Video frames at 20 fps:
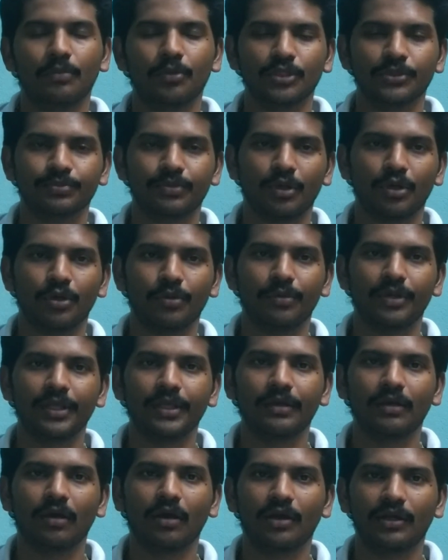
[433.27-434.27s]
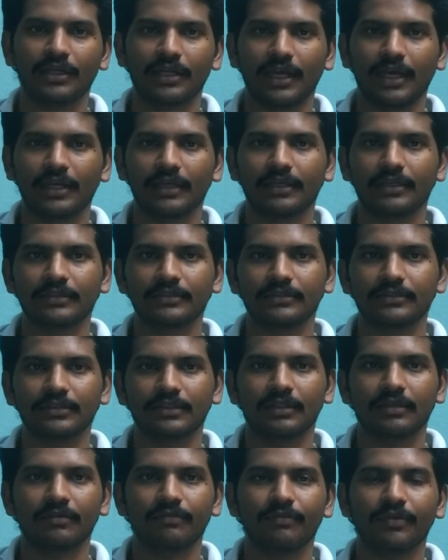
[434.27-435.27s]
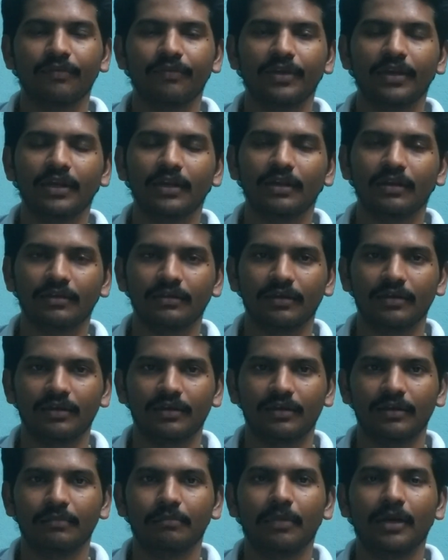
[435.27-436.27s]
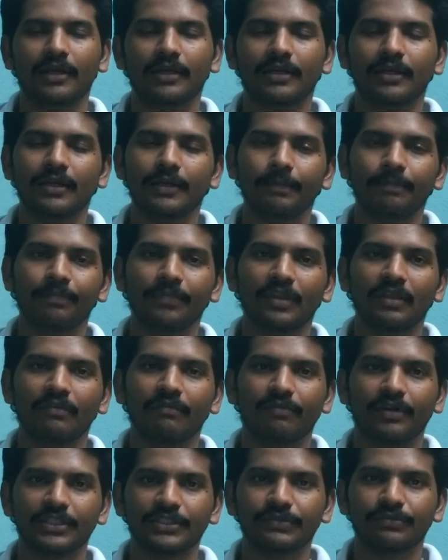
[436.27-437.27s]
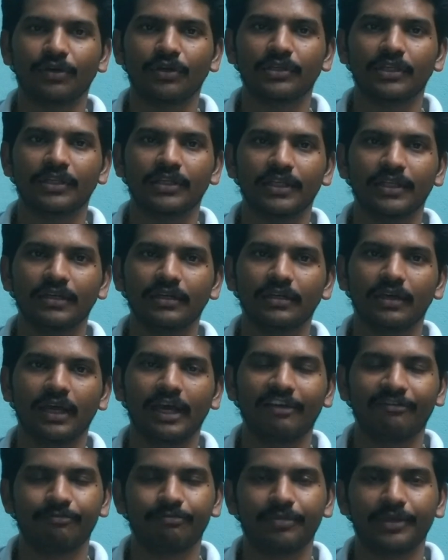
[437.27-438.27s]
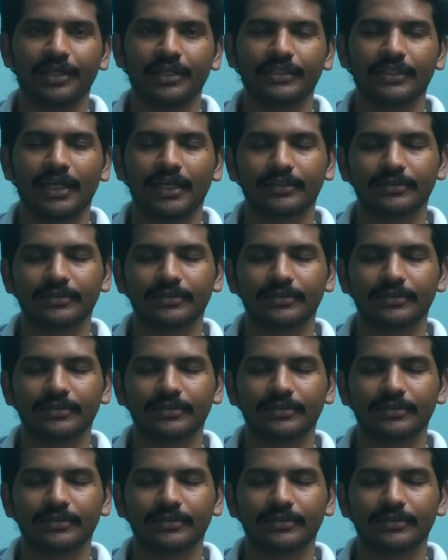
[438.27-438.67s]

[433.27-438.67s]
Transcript: most probably on tankers, we will bunker freshwater in aft pit